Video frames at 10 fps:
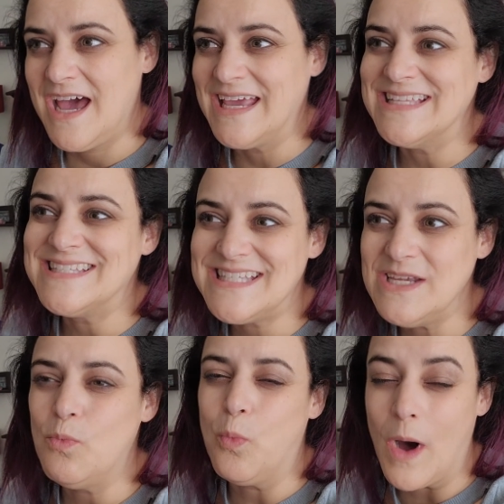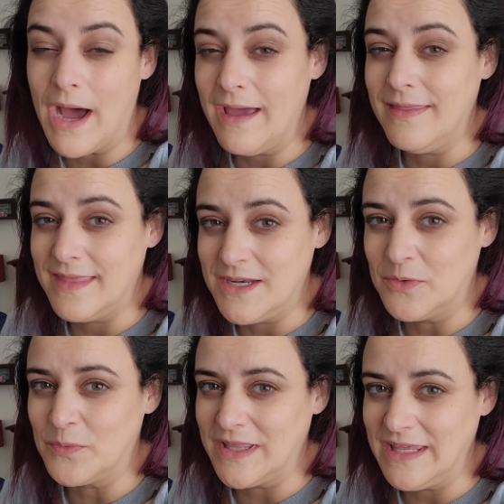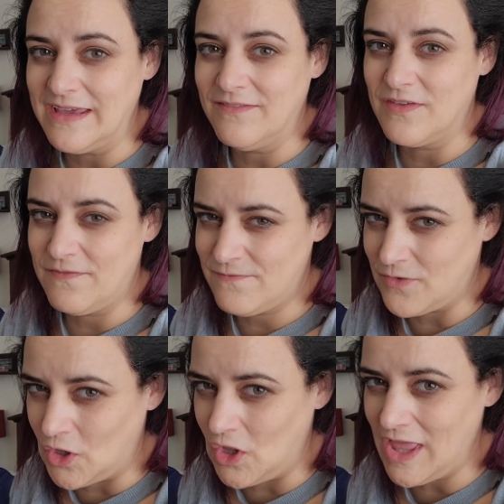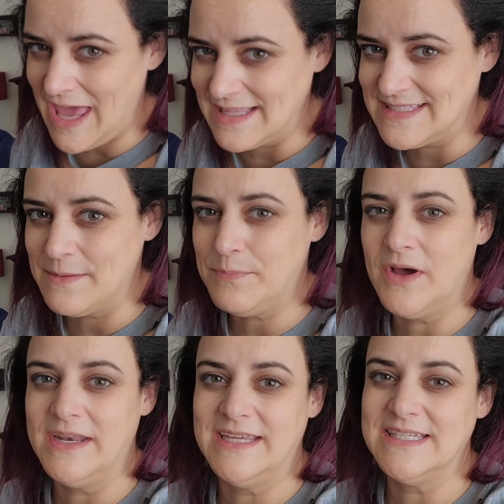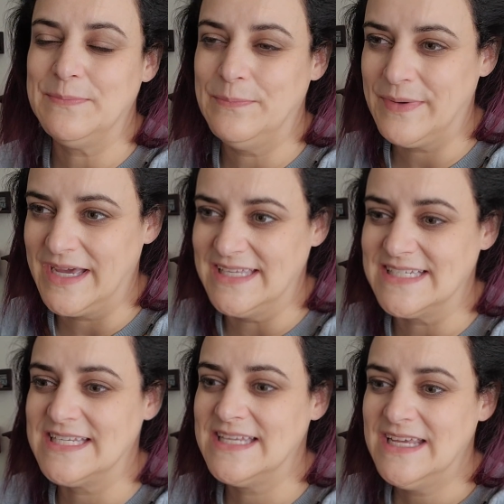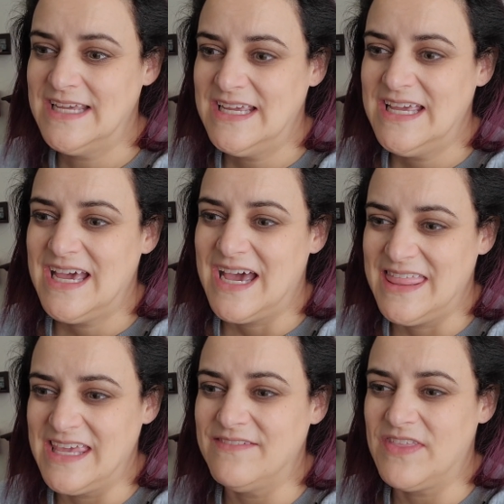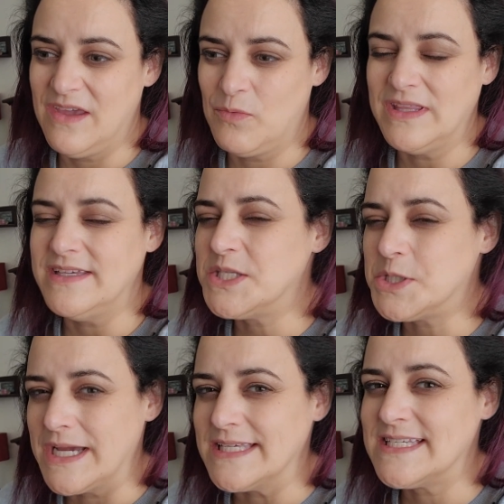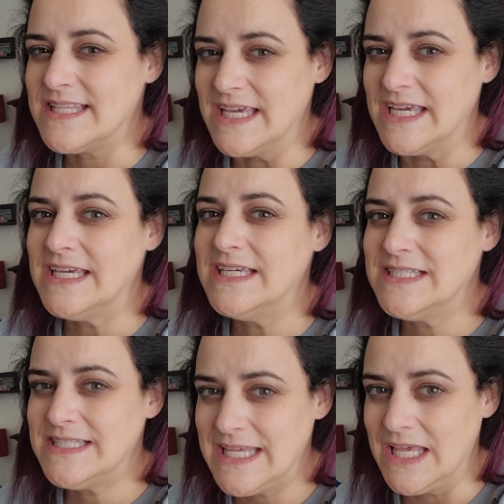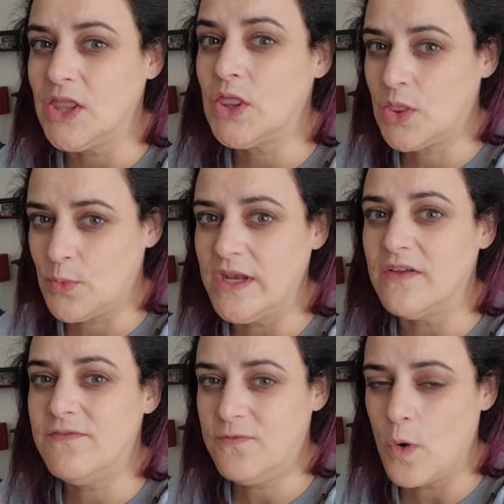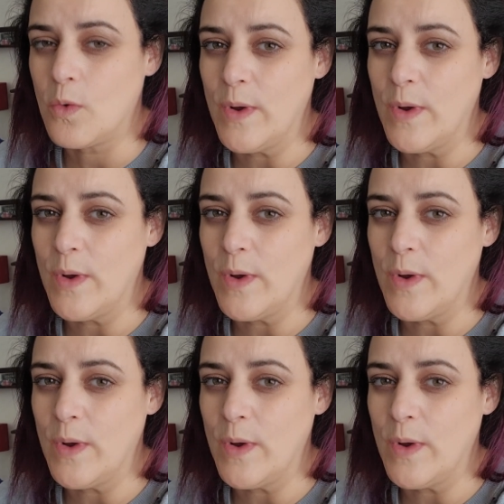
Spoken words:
I can see why they don't really give the full heads up on it, but I think if they really stressed like take 3 to 4